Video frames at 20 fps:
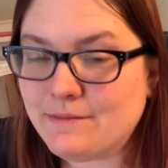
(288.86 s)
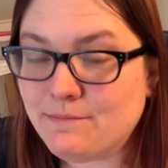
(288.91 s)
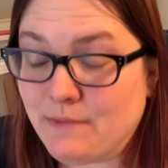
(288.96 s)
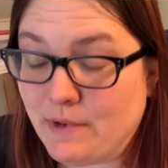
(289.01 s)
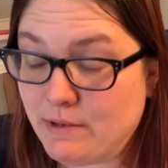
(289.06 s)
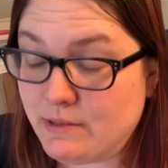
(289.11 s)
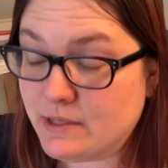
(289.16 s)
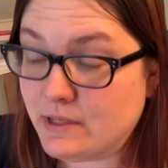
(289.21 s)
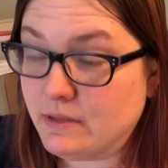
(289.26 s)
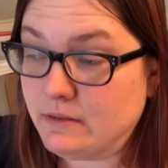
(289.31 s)
I
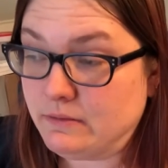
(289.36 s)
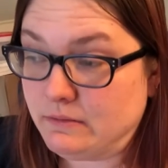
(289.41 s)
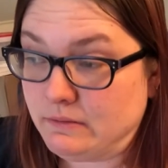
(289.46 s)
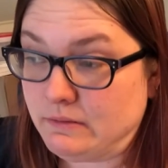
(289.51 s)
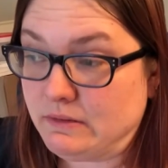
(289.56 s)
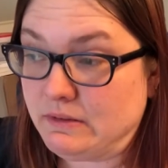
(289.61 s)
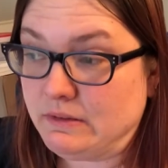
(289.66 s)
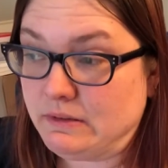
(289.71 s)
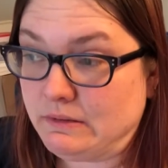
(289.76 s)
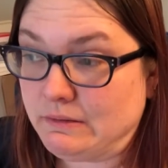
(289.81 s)
was like, oh,
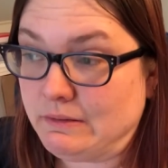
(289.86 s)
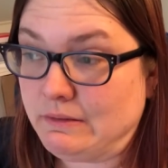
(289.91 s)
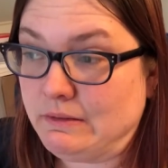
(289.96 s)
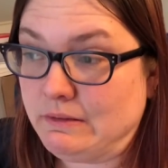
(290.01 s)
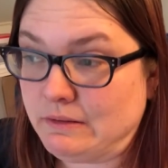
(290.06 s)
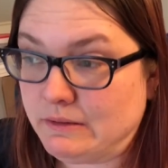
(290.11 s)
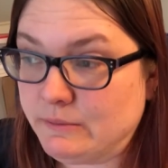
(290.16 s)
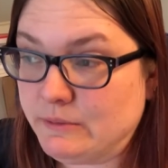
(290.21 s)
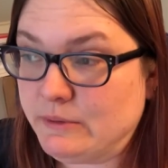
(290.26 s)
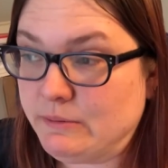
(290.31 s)
this is
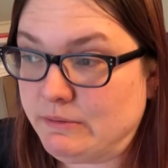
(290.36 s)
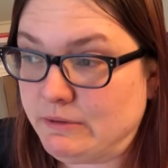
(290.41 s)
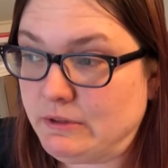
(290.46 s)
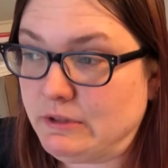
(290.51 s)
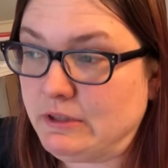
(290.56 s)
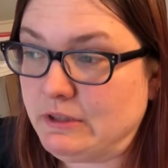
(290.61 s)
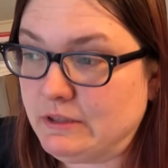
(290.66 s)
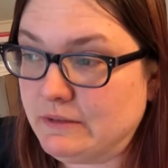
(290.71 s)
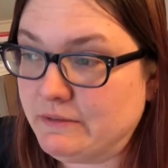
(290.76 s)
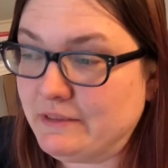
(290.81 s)
gonna be
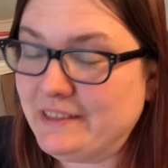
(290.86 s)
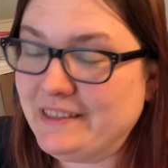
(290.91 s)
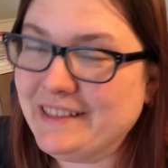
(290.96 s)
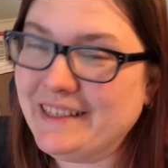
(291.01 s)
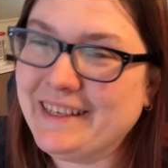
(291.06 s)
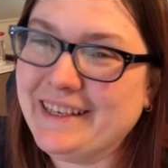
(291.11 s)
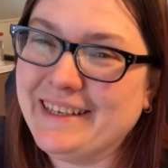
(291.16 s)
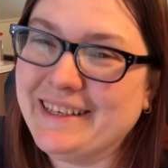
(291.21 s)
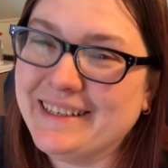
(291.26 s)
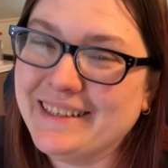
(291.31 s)
pretty heavy.
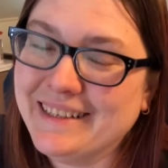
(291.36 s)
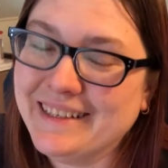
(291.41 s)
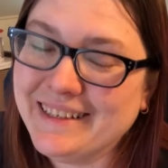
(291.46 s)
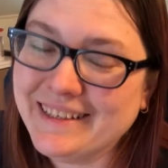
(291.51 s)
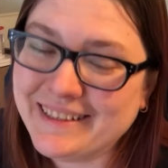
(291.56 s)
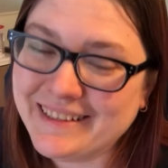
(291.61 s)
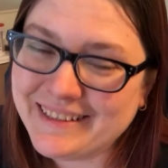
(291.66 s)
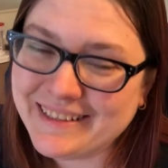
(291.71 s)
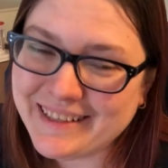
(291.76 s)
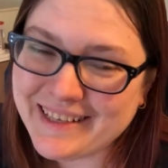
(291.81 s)

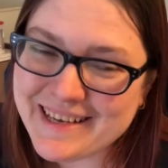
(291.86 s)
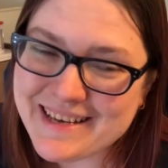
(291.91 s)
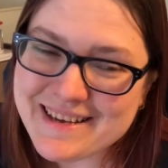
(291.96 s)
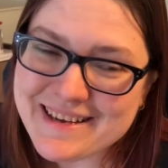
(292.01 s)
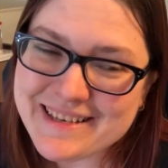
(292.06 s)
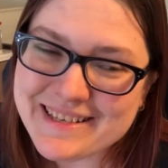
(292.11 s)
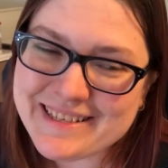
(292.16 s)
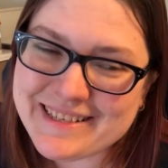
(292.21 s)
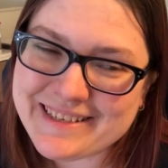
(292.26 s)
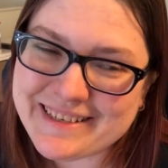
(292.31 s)

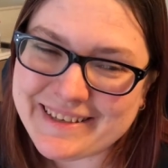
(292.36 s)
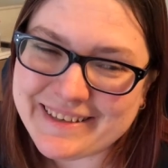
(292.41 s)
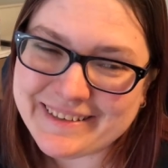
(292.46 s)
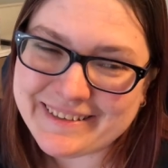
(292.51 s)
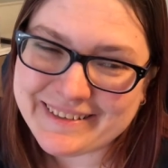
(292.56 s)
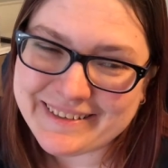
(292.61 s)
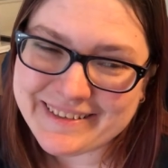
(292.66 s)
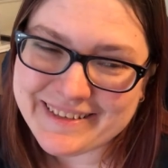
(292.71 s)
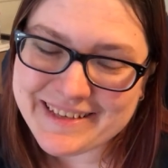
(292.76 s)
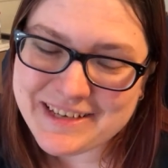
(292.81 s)

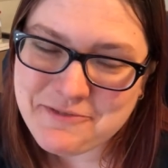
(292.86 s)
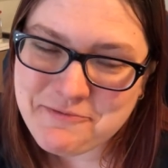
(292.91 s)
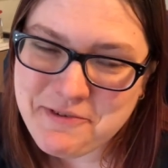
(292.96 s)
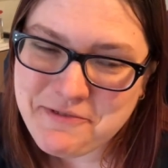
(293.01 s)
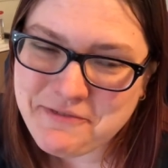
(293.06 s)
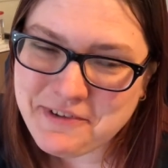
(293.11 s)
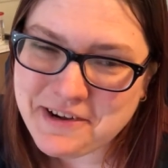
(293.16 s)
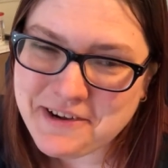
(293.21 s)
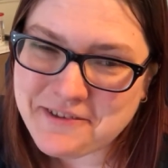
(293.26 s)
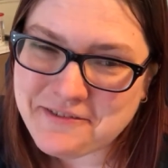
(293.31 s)
So it'll be
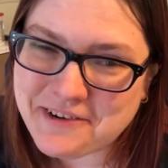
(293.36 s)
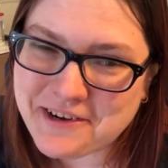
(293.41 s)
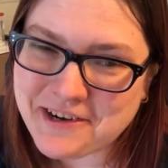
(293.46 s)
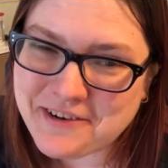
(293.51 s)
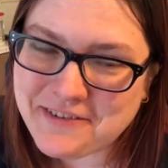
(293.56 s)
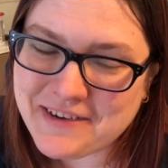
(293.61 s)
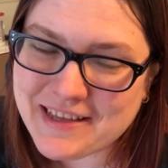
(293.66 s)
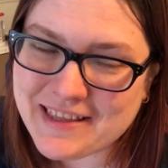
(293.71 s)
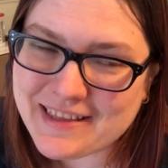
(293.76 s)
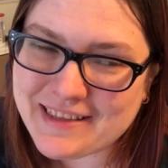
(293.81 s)
fun to work
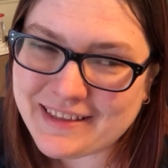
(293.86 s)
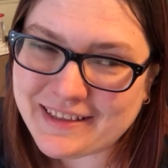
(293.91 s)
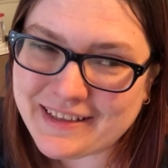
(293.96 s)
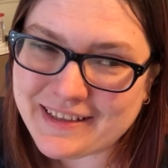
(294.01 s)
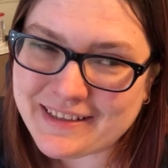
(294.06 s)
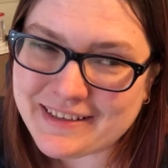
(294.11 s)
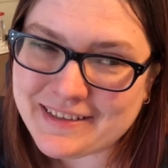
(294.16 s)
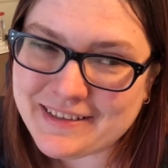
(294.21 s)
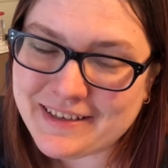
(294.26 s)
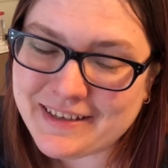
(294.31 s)
with.
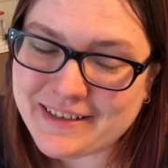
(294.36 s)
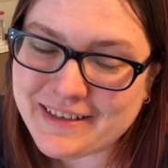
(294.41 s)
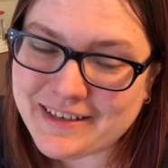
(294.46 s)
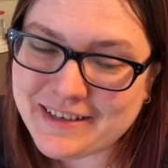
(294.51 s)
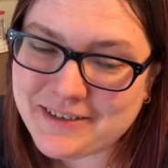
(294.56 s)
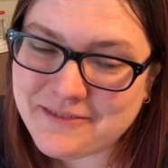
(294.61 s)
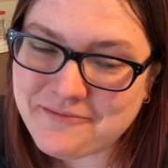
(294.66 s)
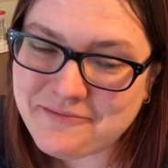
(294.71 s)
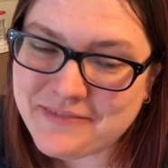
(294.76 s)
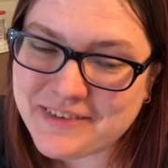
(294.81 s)

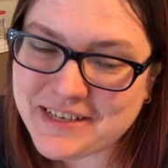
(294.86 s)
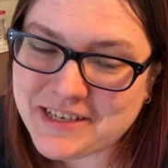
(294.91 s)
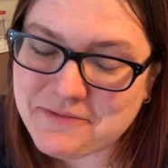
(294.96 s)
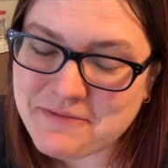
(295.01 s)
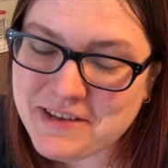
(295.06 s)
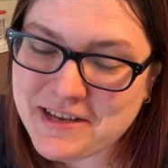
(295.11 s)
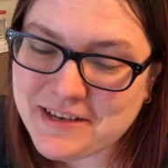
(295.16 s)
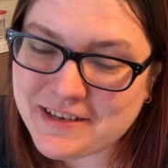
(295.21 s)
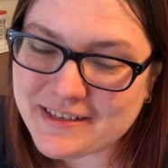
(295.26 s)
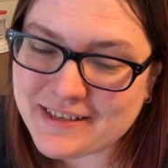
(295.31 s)
It'll
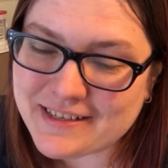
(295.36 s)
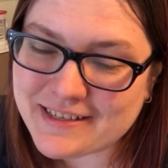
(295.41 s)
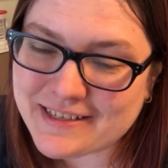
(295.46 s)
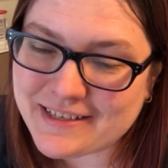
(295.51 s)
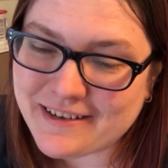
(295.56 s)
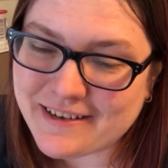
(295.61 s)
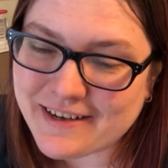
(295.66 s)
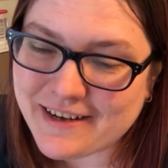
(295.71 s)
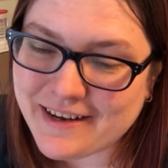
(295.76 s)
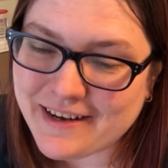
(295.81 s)
be good and
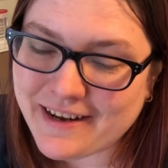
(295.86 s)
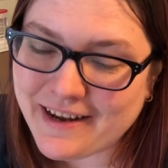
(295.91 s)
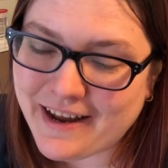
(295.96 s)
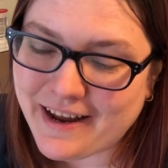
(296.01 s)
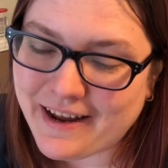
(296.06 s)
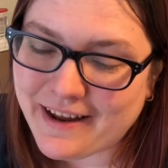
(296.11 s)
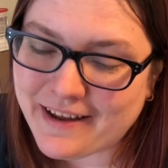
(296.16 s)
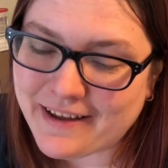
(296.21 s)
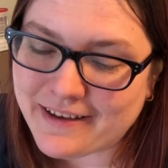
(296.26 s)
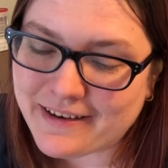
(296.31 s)
sturdy
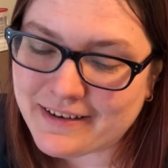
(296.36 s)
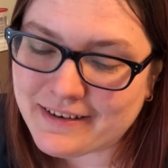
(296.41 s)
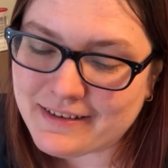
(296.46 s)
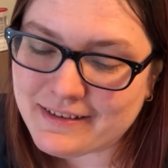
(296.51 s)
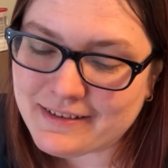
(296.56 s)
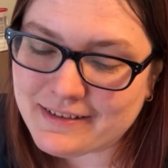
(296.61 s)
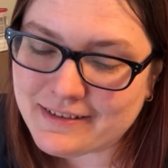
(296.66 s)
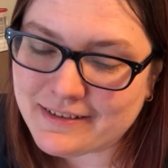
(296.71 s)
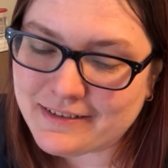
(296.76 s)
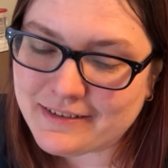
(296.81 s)
and
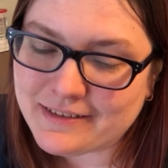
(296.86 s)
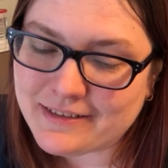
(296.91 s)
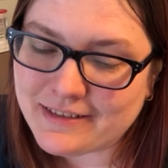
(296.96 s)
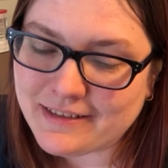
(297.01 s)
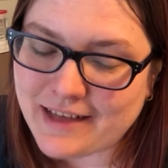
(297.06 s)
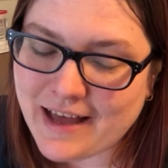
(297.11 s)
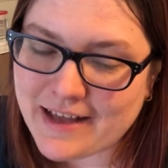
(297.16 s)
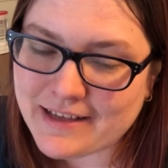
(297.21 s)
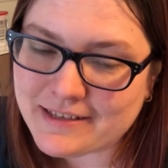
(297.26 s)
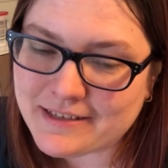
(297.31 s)

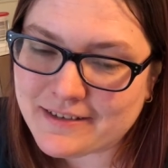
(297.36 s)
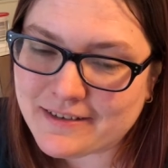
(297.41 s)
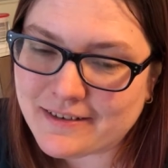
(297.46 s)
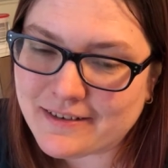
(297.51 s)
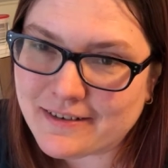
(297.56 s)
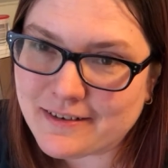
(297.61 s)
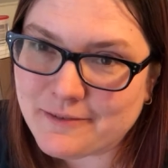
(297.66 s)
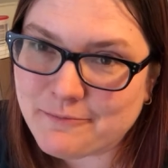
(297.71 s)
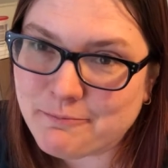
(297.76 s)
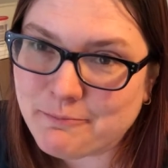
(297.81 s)
last
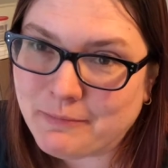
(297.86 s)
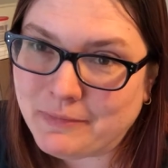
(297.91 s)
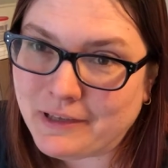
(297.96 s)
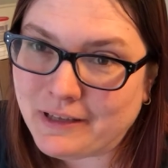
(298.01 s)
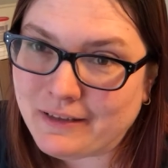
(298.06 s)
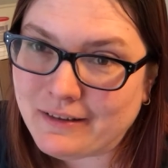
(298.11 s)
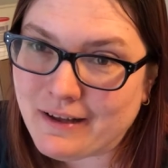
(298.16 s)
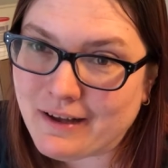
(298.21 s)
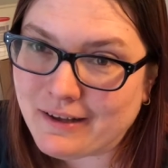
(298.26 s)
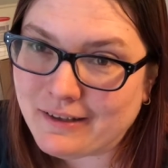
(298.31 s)
her a
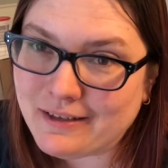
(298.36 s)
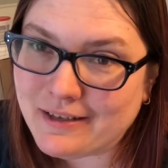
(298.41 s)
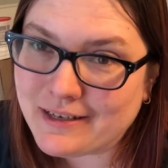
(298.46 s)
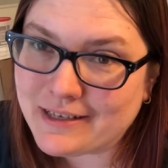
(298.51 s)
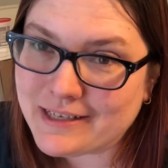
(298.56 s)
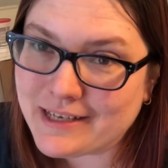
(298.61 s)
long, long